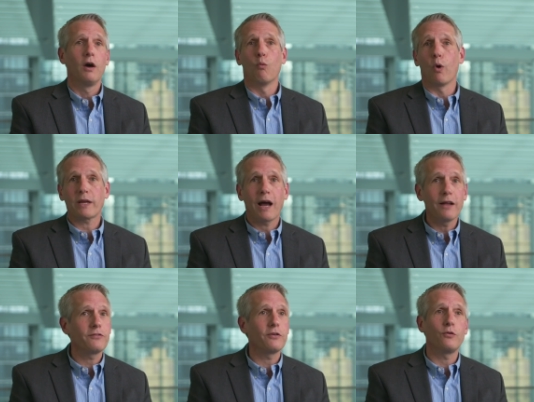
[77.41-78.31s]
what
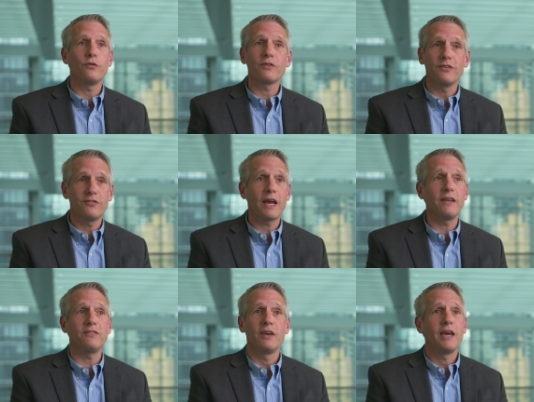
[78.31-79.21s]
constitutes
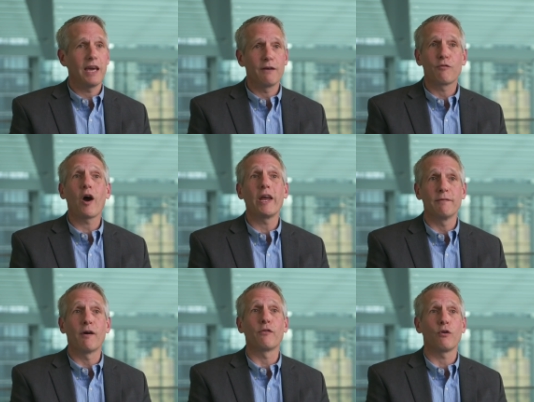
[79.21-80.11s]
consent, and a
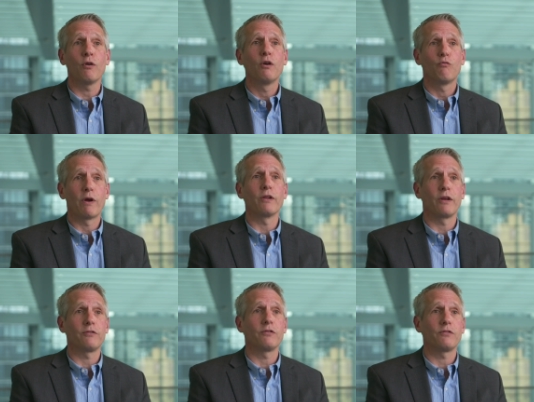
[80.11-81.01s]
variety of other
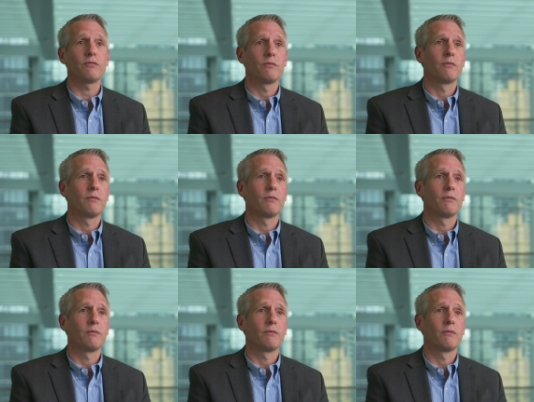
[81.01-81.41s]
regulations.